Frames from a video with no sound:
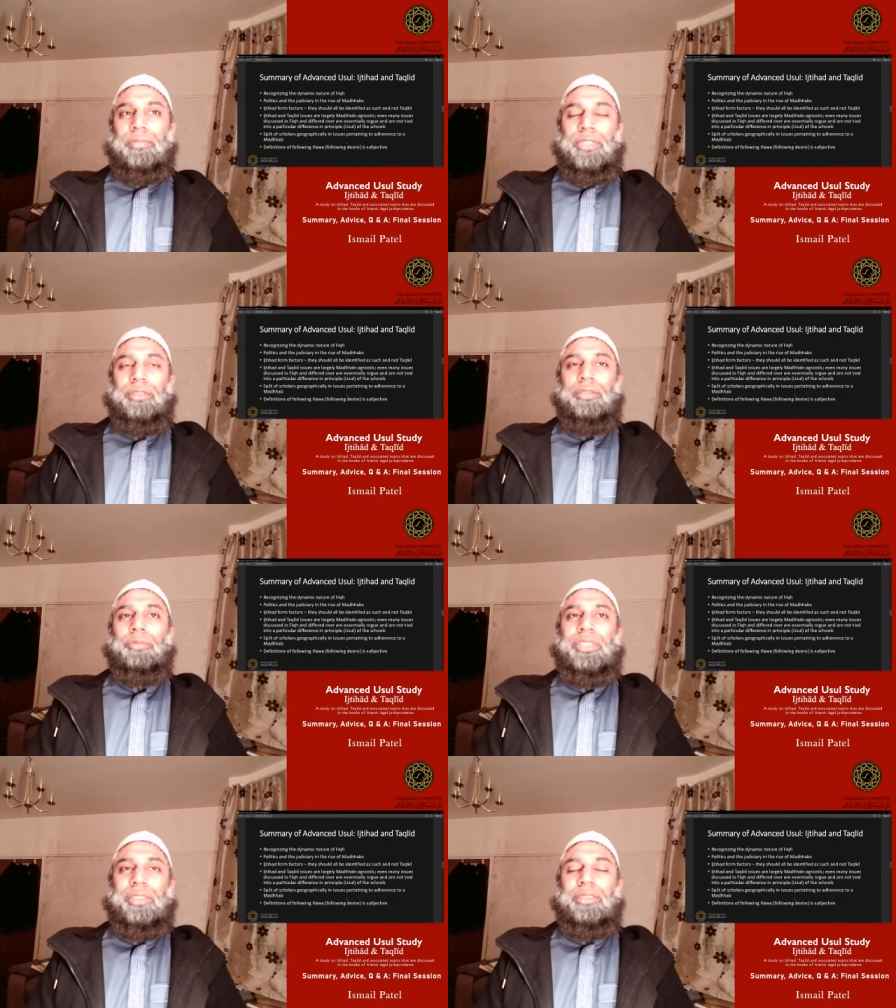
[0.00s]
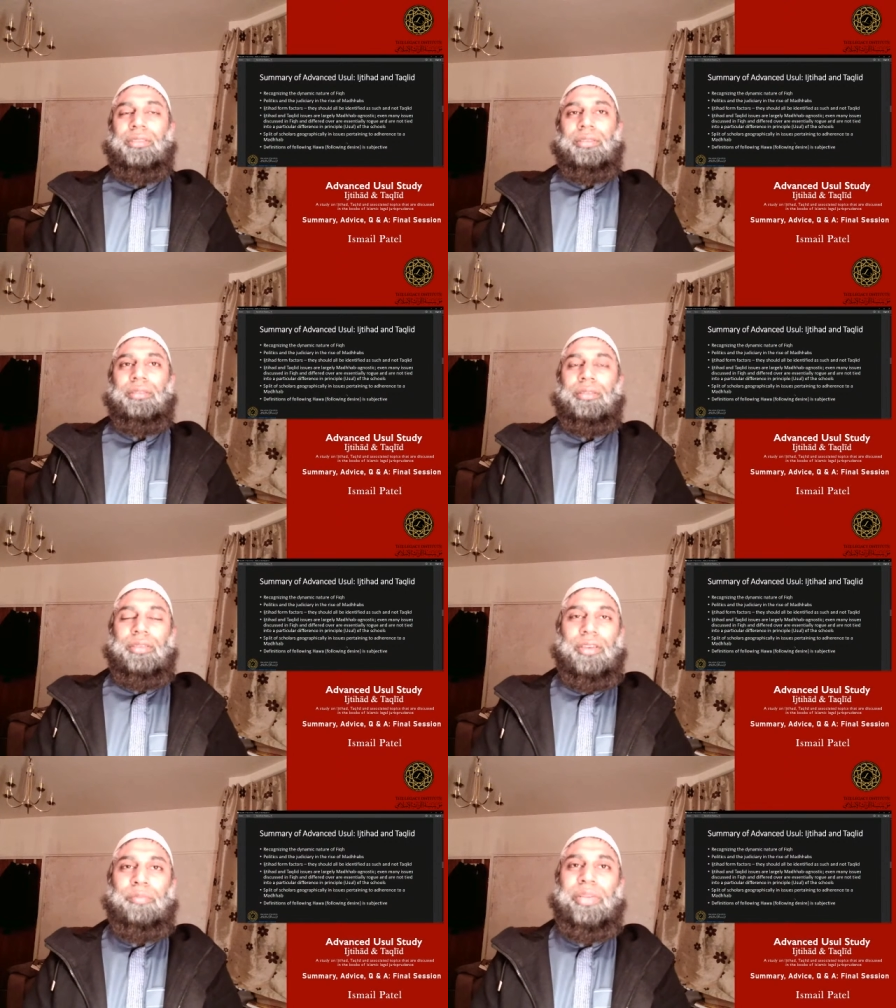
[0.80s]
So, which is
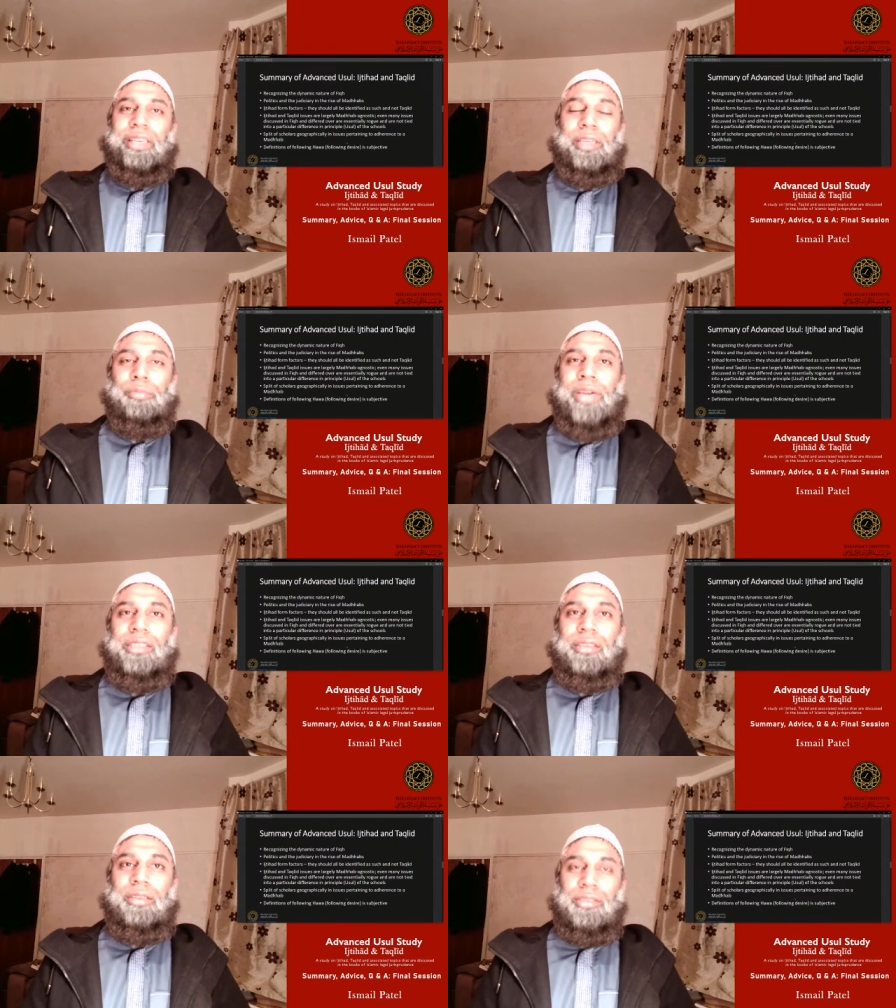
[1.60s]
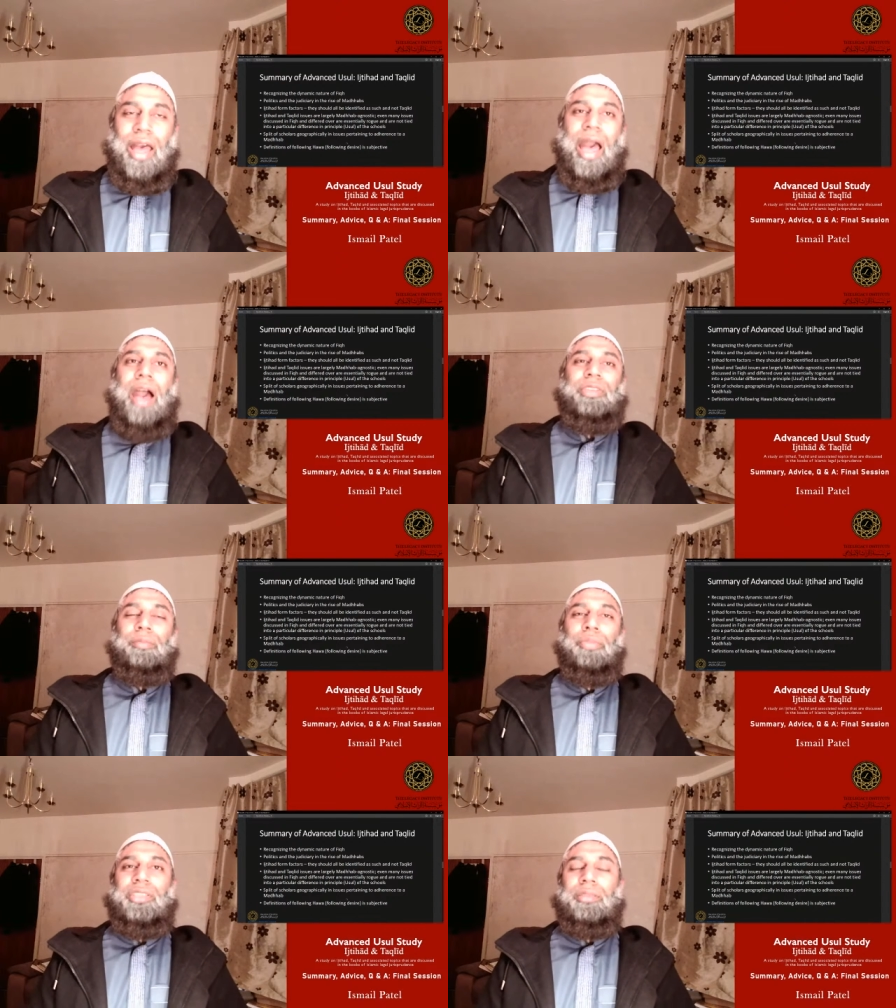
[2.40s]
completely impractical. So how is
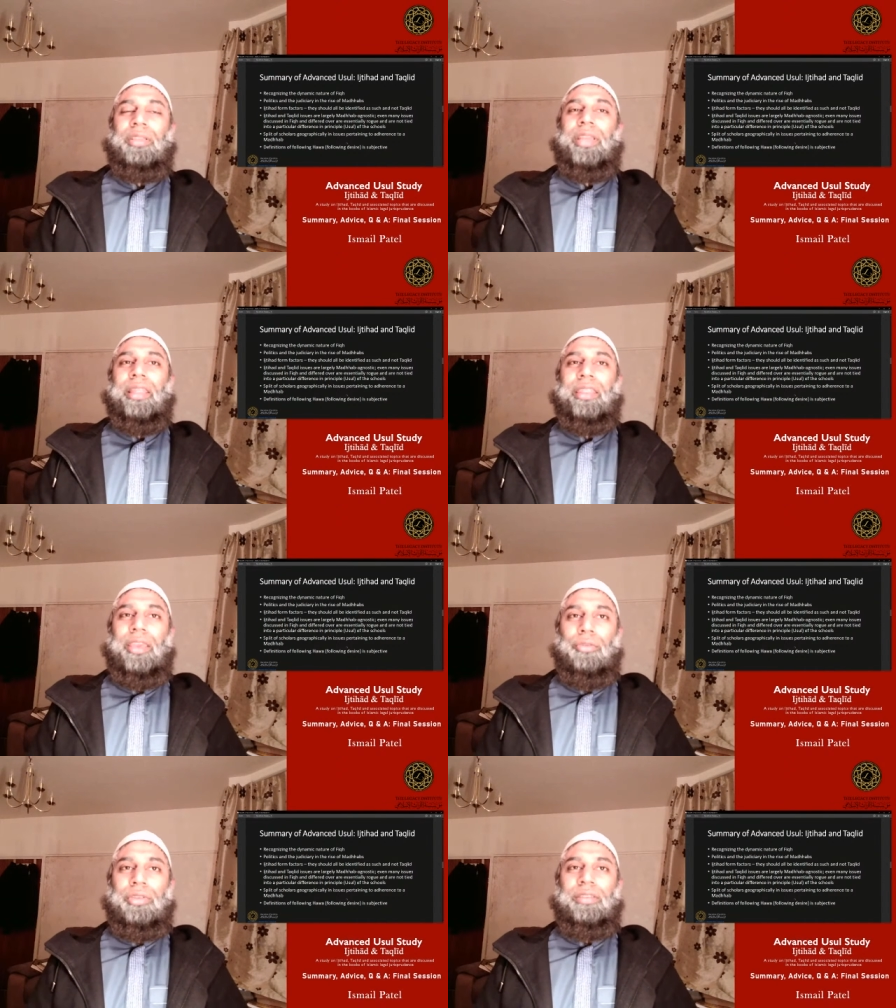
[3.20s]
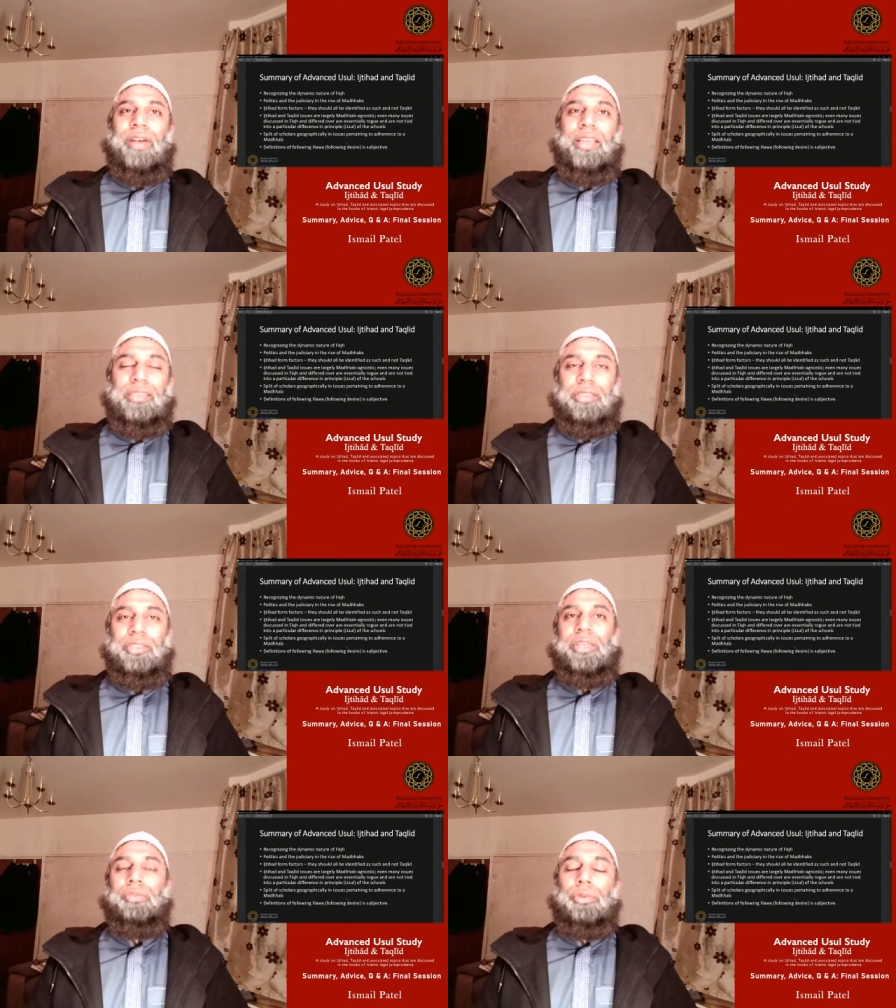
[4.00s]
it possible that they could devise such
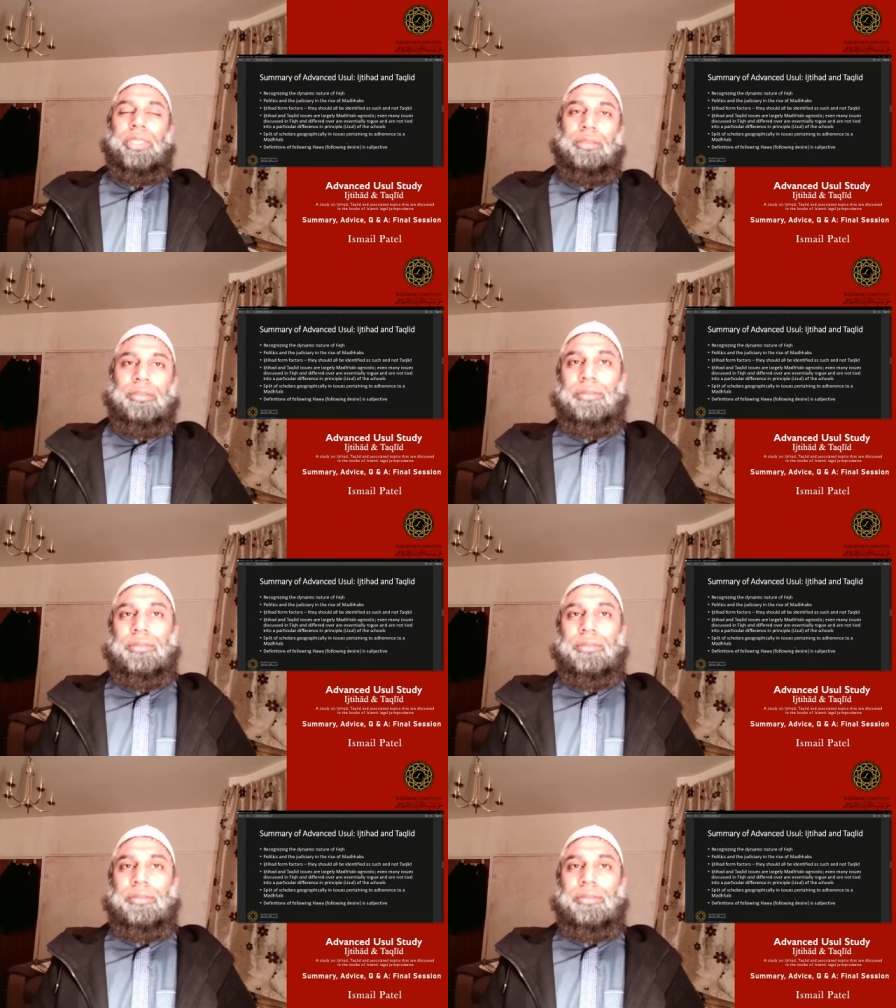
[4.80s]
a ruling?